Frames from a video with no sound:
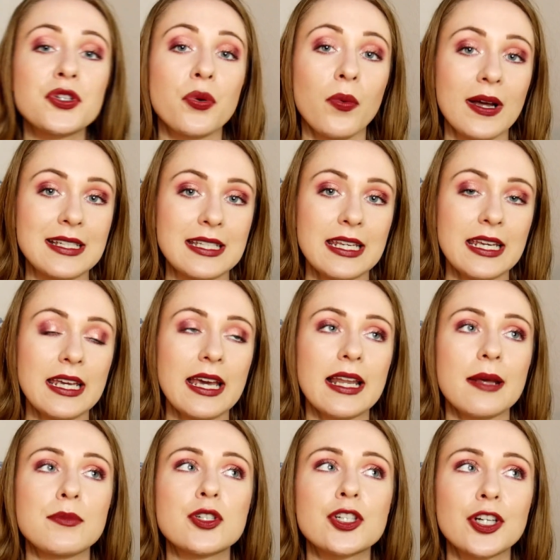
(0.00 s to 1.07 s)
20,
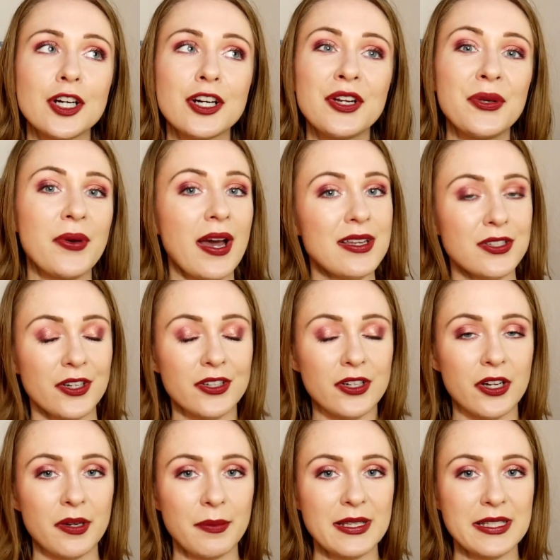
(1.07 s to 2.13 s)
and I'm sure you guys
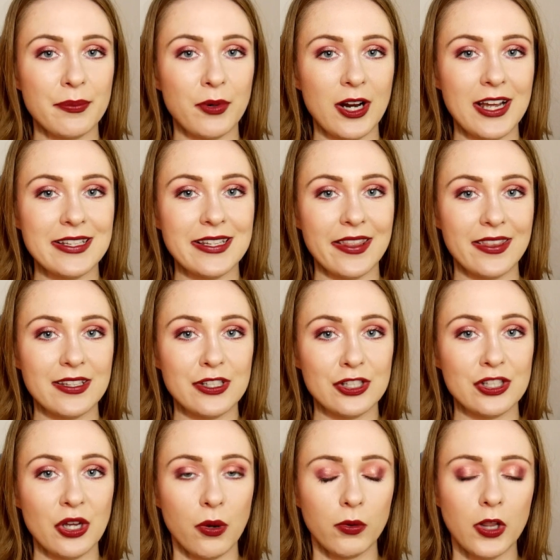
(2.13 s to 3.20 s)
are going to be surprised that this
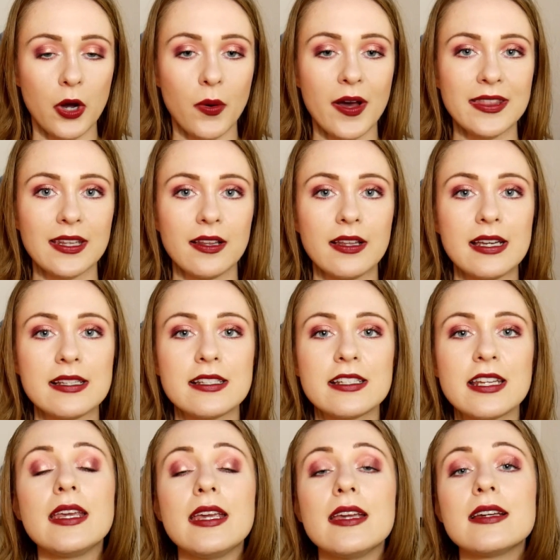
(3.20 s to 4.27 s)
is so low on the
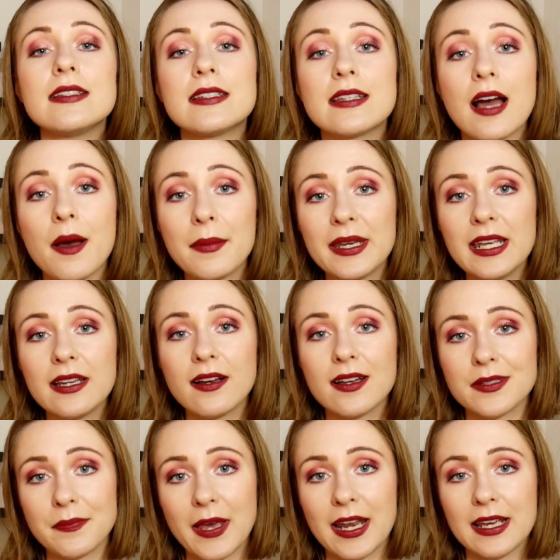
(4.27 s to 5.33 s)
list, the Dominique
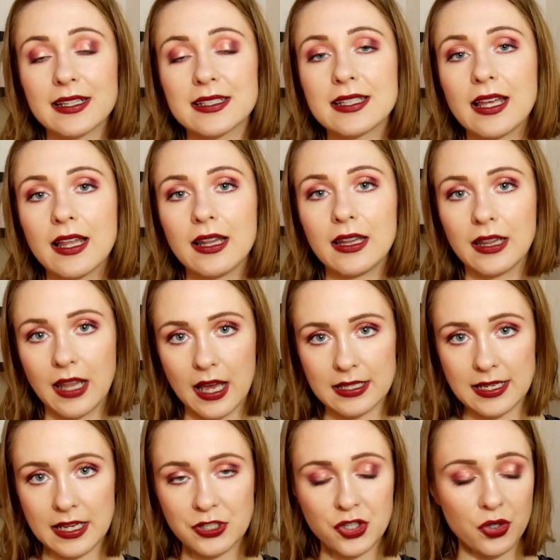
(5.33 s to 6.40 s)
Cosmetics
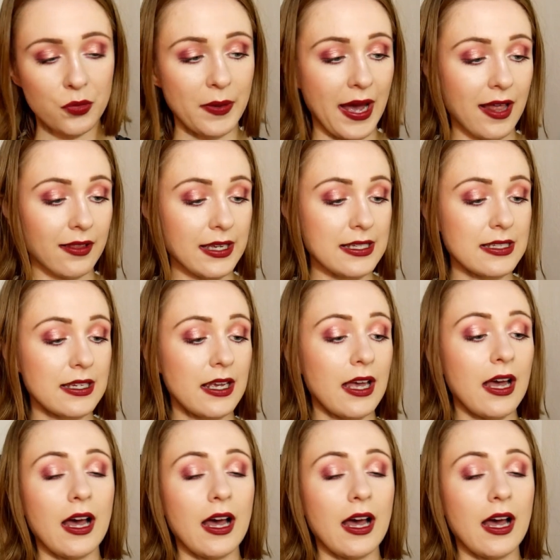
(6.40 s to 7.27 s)
Latte 2 palette.